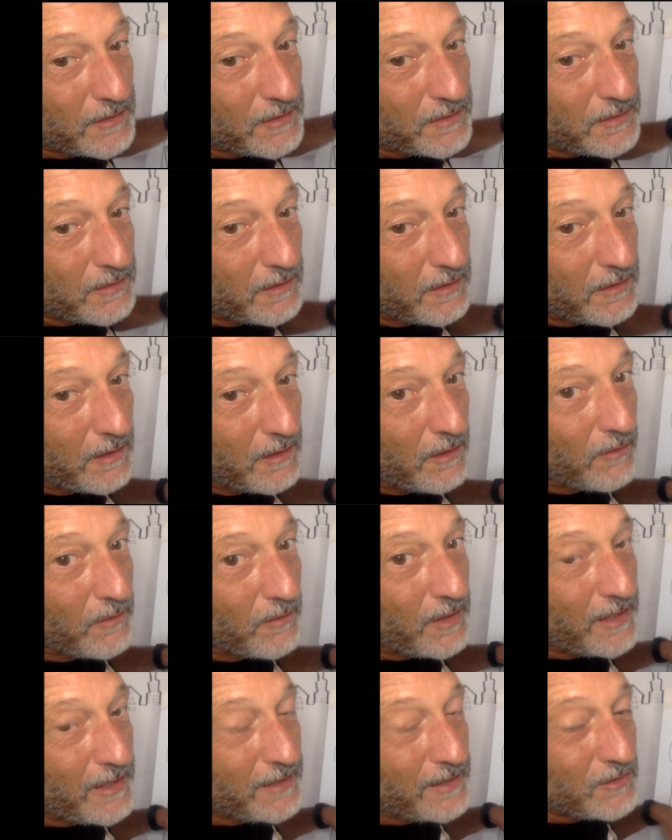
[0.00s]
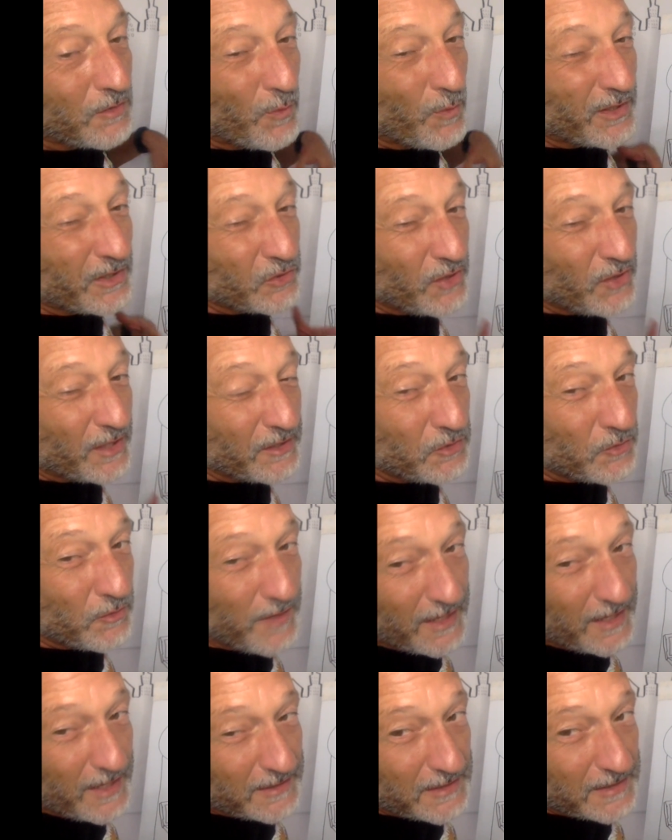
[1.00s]
this. Okay, so we're going to try to
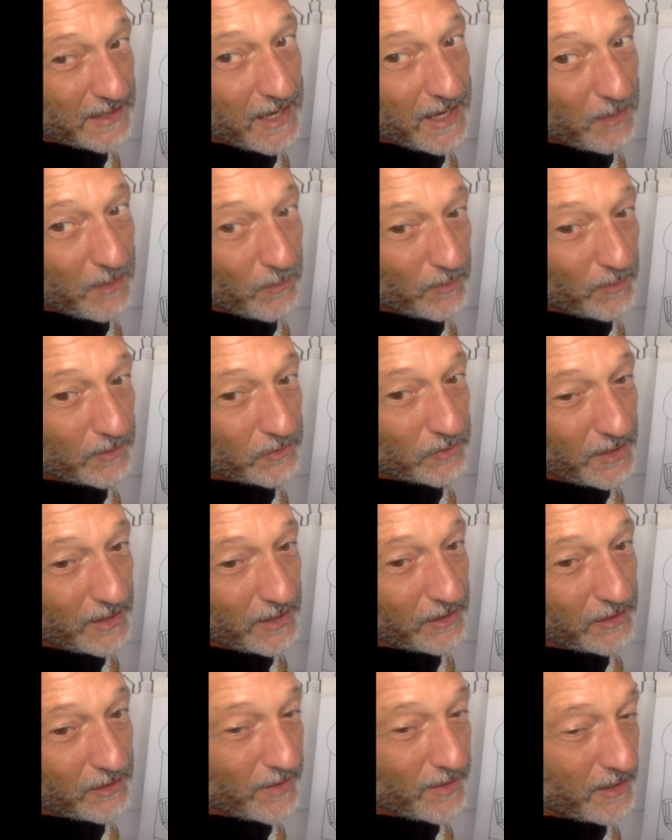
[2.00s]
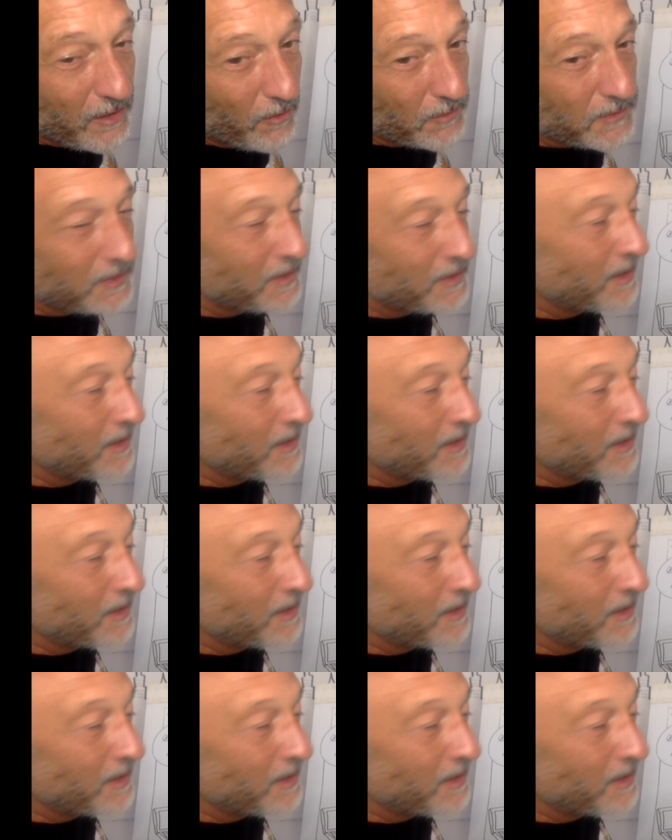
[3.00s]
do that today. We're going to try to create a whole